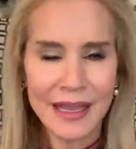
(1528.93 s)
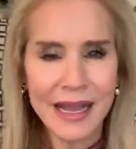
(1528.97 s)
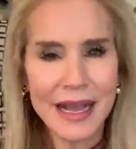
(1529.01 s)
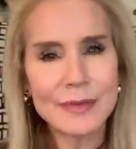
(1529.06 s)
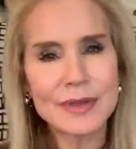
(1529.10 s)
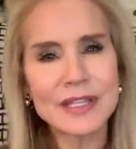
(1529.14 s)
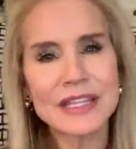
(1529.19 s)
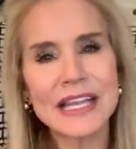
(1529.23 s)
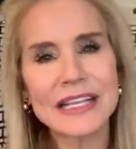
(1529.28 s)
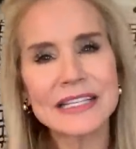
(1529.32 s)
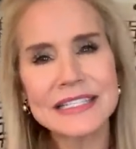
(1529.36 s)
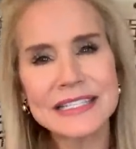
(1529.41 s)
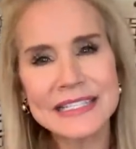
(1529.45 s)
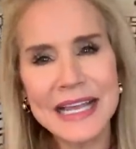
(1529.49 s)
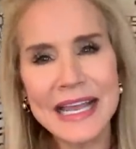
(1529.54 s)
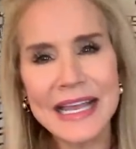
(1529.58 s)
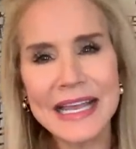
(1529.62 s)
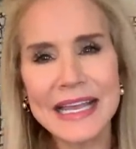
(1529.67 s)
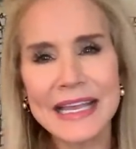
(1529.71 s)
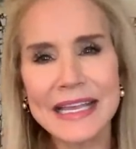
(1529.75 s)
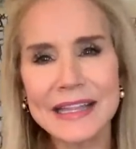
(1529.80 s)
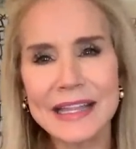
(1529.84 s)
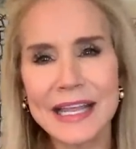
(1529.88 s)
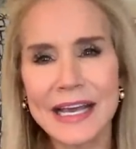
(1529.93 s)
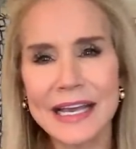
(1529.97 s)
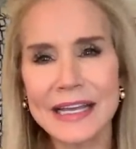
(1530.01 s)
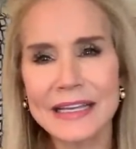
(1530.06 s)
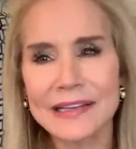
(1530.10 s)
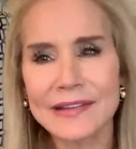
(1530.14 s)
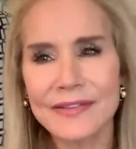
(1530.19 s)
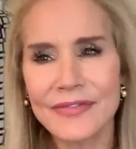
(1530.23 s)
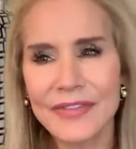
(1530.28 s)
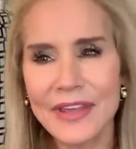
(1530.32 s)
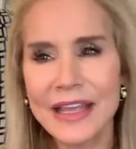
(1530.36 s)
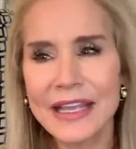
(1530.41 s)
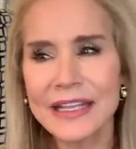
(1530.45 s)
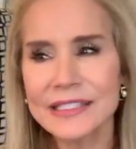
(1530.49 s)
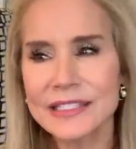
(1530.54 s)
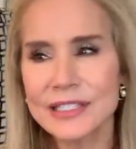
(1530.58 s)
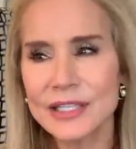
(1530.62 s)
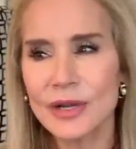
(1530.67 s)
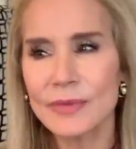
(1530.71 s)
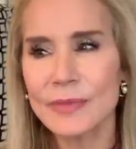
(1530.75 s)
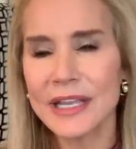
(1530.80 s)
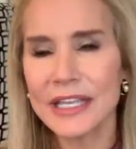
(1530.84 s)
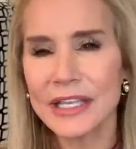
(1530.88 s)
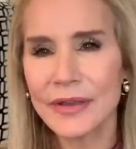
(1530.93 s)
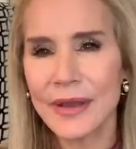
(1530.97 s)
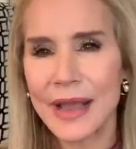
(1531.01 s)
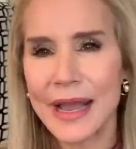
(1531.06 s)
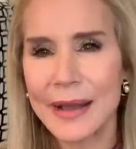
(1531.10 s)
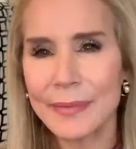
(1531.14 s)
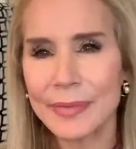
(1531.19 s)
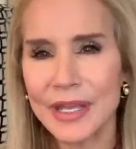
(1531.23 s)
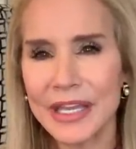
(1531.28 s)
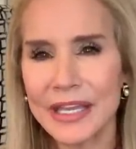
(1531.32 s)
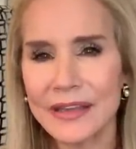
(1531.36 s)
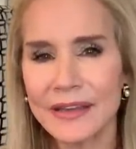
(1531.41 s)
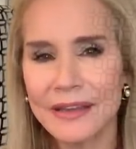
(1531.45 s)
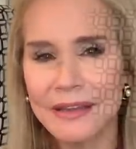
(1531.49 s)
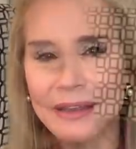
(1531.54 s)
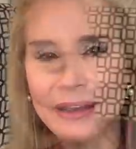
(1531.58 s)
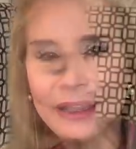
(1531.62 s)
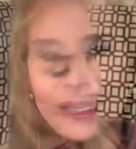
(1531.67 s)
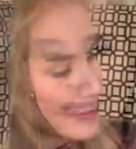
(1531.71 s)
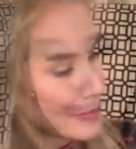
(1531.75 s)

I mean, they say that things don't make you happy,